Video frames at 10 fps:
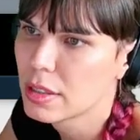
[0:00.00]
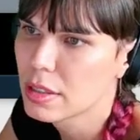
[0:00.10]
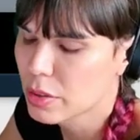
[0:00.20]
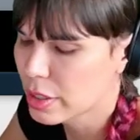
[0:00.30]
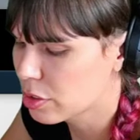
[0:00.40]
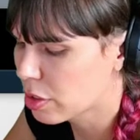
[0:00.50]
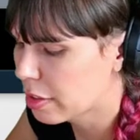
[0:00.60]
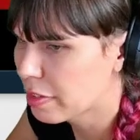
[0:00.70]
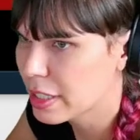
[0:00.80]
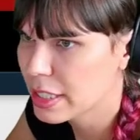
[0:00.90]
So our draw
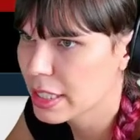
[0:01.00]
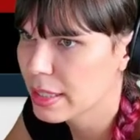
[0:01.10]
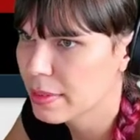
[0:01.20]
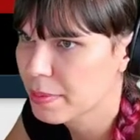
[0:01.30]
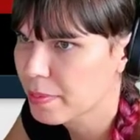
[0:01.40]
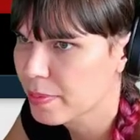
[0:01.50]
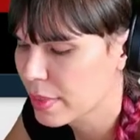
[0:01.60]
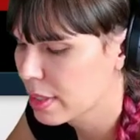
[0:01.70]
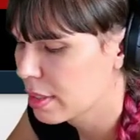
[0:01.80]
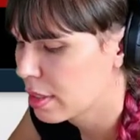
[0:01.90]
function,
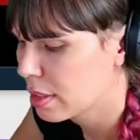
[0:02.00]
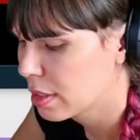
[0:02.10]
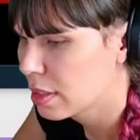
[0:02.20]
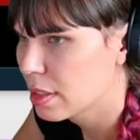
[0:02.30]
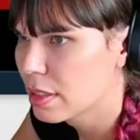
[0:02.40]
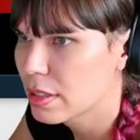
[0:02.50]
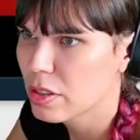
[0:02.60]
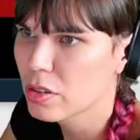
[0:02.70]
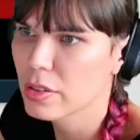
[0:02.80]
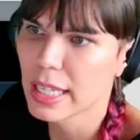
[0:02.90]

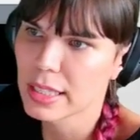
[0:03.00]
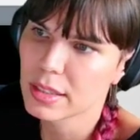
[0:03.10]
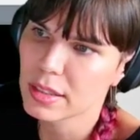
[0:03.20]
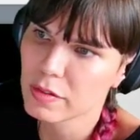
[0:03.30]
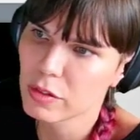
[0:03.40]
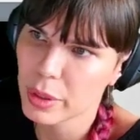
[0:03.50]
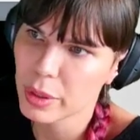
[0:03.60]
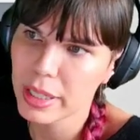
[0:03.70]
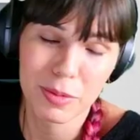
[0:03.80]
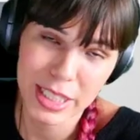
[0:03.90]
so that's
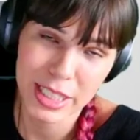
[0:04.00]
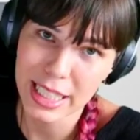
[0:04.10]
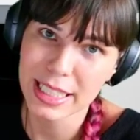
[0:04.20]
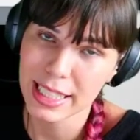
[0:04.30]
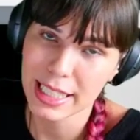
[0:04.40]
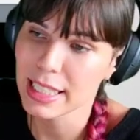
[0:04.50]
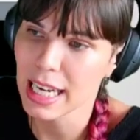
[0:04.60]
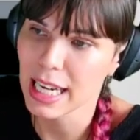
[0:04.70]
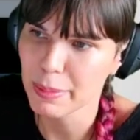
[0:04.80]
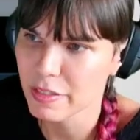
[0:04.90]
void, which is actually the
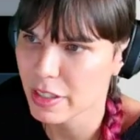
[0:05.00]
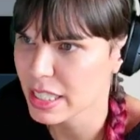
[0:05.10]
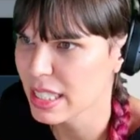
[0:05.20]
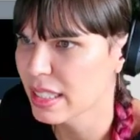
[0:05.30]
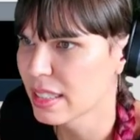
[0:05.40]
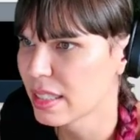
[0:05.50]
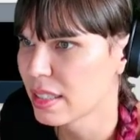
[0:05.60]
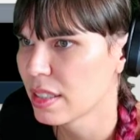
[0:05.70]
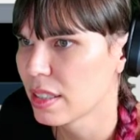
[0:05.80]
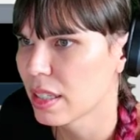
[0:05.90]
type of the function.
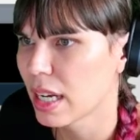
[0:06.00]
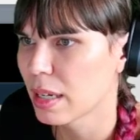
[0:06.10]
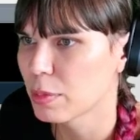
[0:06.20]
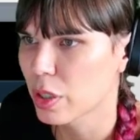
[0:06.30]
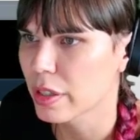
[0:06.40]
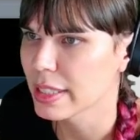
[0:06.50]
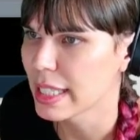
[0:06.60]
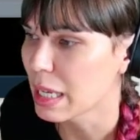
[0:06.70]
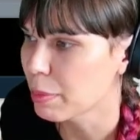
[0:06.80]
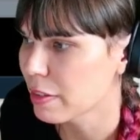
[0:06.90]
Draw is the
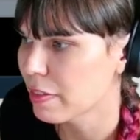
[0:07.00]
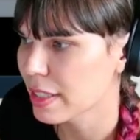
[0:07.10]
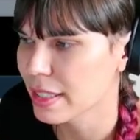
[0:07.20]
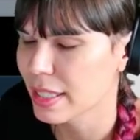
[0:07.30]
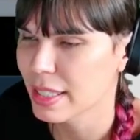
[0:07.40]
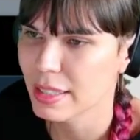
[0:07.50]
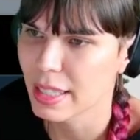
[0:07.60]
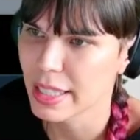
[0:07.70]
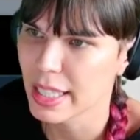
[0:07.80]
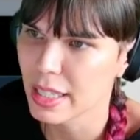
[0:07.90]
name of the function,
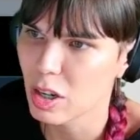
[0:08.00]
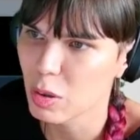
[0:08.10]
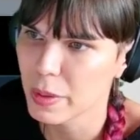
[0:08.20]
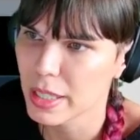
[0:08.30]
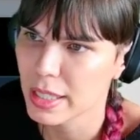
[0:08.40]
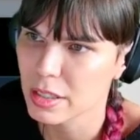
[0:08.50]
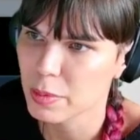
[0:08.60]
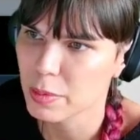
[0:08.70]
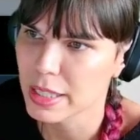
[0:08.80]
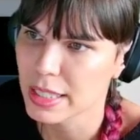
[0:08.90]
and then open and close
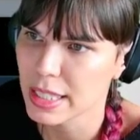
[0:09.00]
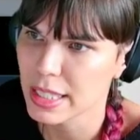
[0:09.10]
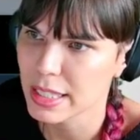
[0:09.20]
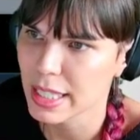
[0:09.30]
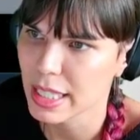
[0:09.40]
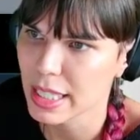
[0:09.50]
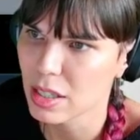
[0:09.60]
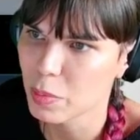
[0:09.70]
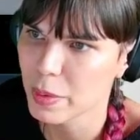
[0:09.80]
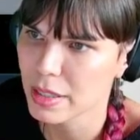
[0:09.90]
parentheses, and then
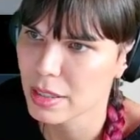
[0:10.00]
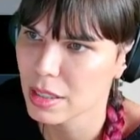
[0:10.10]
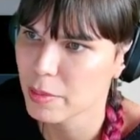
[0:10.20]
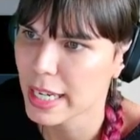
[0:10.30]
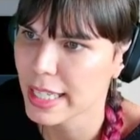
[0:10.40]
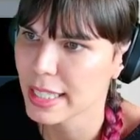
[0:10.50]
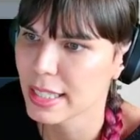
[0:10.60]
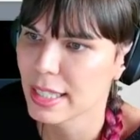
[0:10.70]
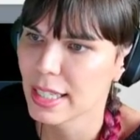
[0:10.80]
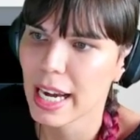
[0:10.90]
open curly bracket.
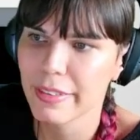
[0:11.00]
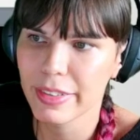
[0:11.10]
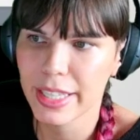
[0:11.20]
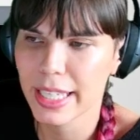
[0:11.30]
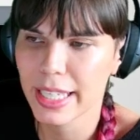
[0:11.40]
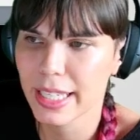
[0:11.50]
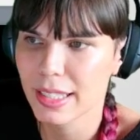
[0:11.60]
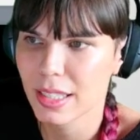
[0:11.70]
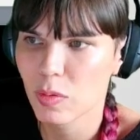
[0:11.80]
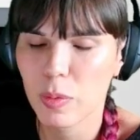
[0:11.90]
Everything
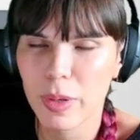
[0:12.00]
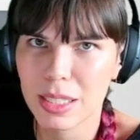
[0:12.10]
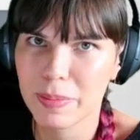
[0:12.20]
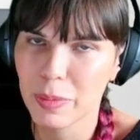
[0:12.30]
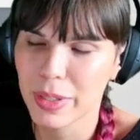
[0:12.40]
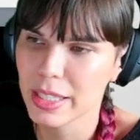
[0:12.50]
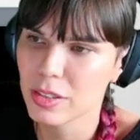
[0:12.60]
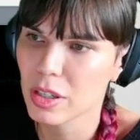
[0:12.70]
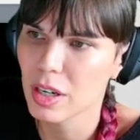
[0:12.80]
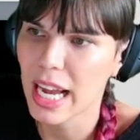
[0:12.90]
we want to be within
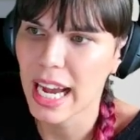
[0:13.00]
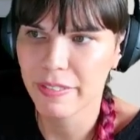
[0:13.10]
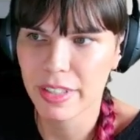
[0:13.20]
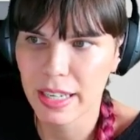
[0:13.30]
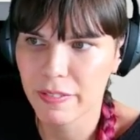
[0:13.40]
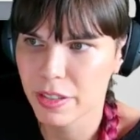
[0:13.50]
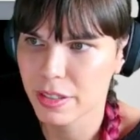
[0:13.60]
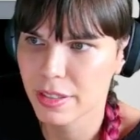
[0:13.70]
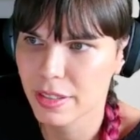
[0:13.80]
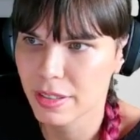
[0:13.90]
draw. After that
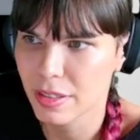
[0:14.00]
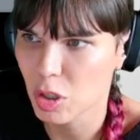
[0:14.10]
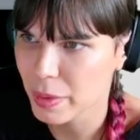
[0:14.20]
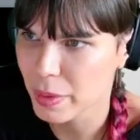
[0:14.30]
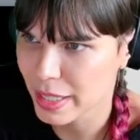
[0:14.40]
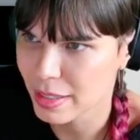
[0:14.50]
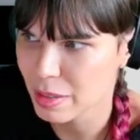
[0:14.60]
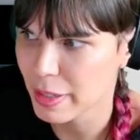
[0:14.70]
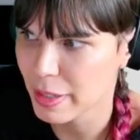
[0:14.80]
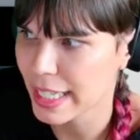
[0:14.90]
first opening curly
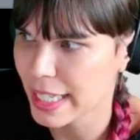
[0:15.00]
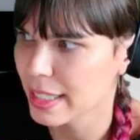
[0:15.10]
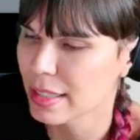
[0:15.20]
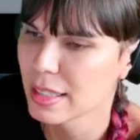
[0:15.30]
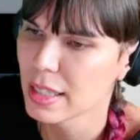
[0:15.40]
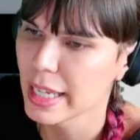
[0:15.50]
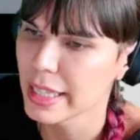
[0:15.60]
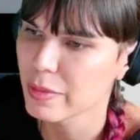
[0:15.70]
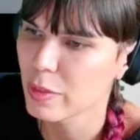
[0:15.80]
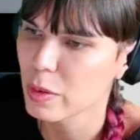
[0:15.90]
bracket, and
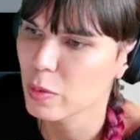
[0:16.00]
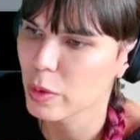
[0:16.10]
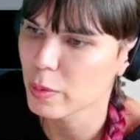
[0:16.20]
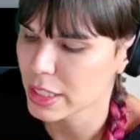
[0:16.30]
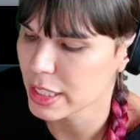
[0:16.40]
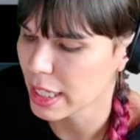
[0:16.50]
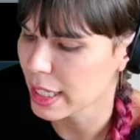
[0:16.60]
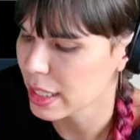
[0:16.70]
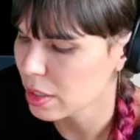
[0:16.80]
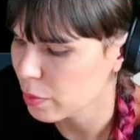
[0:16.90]
then when we're
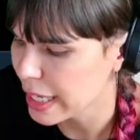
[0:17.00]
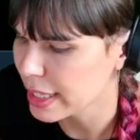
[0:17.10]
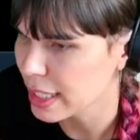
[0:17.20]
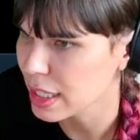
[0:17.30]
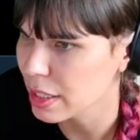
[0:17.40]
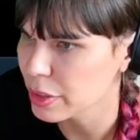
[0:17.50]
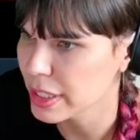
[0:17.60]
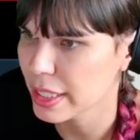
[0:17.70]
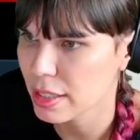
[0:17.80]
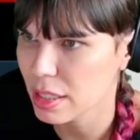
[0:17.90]
done, we add the
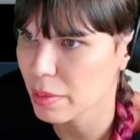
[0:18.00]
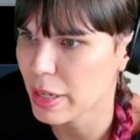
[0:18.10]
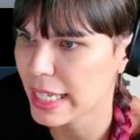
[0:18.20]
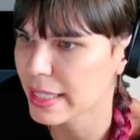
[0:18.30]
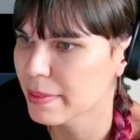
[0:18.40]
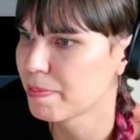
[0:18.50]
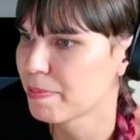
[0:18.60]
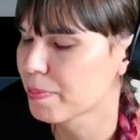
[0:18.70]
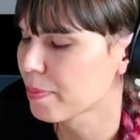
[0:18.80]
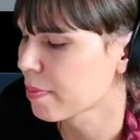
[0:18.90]
closing curly bracket.
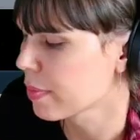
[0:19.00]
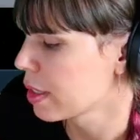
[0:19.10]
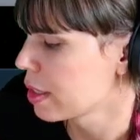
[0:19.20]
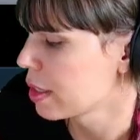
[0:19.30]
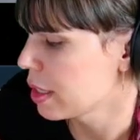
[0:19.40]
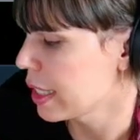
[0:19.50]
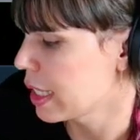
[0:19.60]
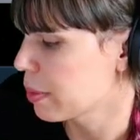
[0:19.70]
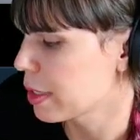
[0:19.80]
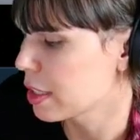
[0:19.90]
And then
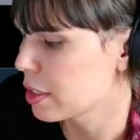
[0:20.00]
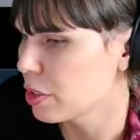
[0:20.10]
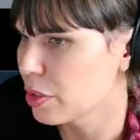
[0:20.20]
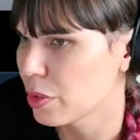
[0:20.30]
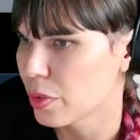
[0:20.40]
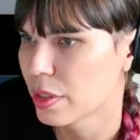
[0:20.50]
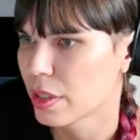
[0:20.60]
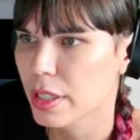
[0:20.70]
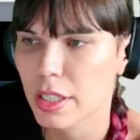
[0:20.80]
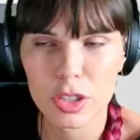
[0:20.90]
I'm going to do
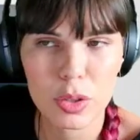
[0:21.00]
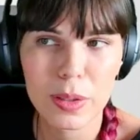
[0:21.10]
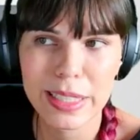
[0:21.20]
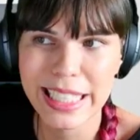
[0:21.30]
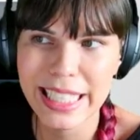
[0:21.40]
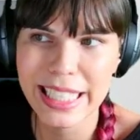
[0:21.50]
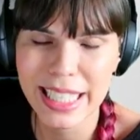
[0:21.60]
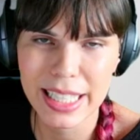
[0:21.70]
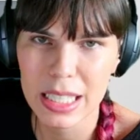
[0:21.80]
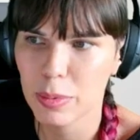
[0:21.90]
Control T on
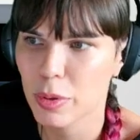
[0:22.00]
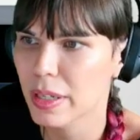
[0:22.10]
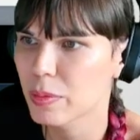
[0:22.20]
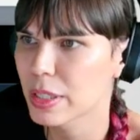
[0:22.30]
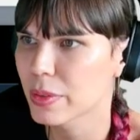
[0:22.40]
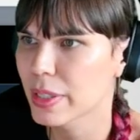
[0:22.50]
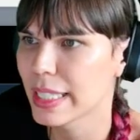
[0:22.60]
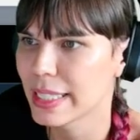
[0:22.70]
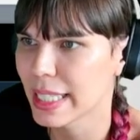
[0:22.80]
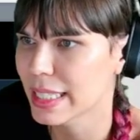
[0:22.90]
the keyboard, which will
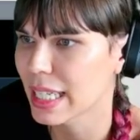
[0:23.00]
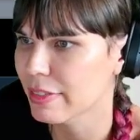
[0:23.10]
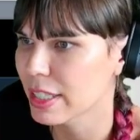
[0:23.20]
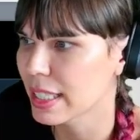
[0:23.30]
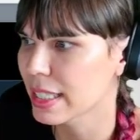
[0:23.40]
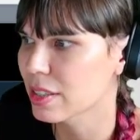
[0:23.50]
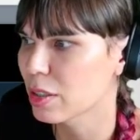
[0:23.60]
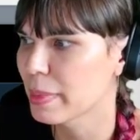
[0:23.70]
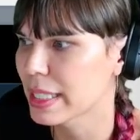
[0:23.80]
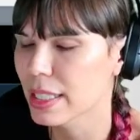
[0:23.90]
indent everything so
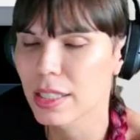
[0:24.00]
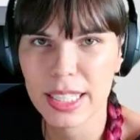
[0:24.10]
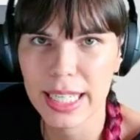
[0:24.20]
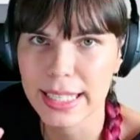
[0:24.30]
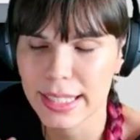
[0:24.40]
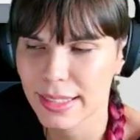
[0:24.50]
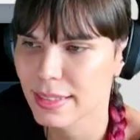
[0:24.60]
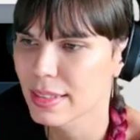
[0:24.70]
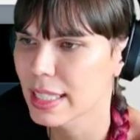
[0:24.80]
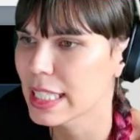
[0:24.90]
it makes it look nice
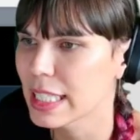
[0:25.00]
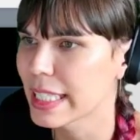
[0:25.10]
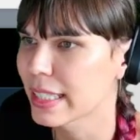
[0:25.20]
and clean.